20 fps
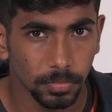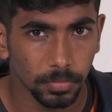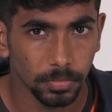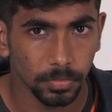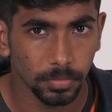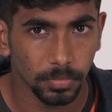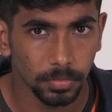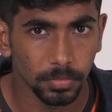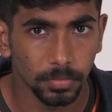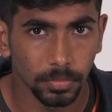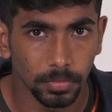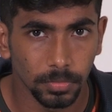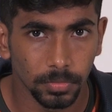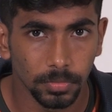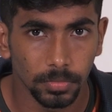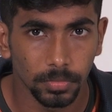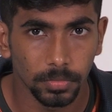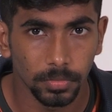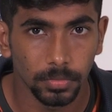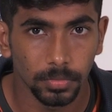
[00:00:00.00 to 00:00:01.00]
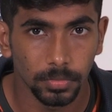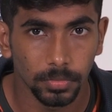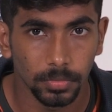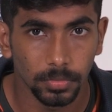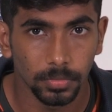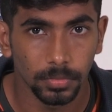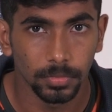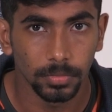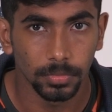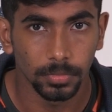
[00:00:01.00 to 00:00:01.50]

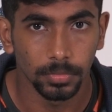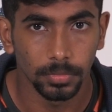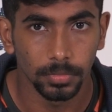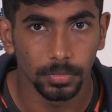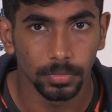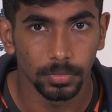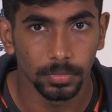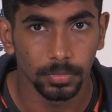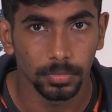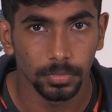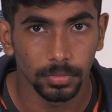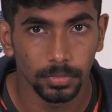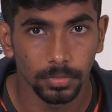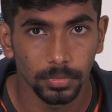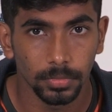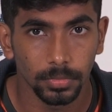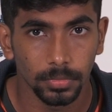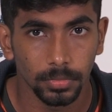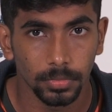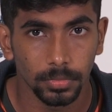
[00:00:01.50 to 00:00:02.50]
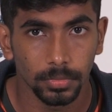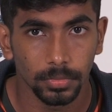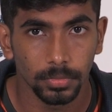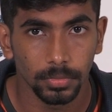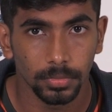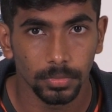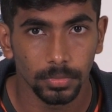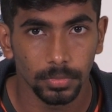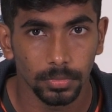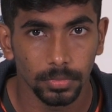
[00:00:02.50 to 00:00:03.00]

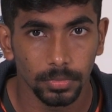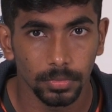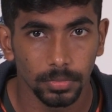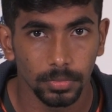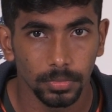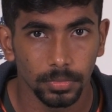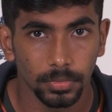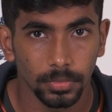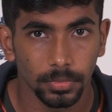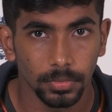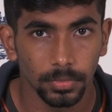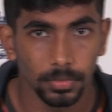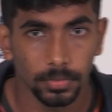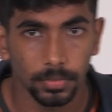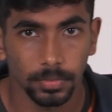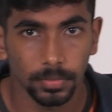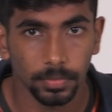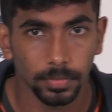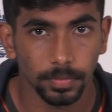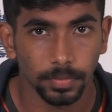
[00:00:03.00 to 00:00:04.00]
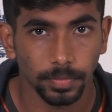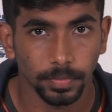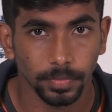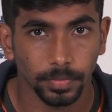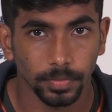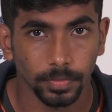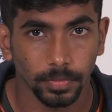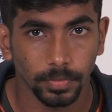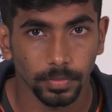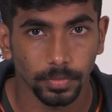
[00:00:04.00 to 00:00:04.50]

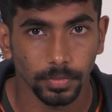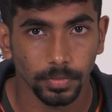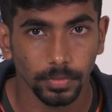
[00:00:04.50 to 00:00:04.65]
(no one is talking)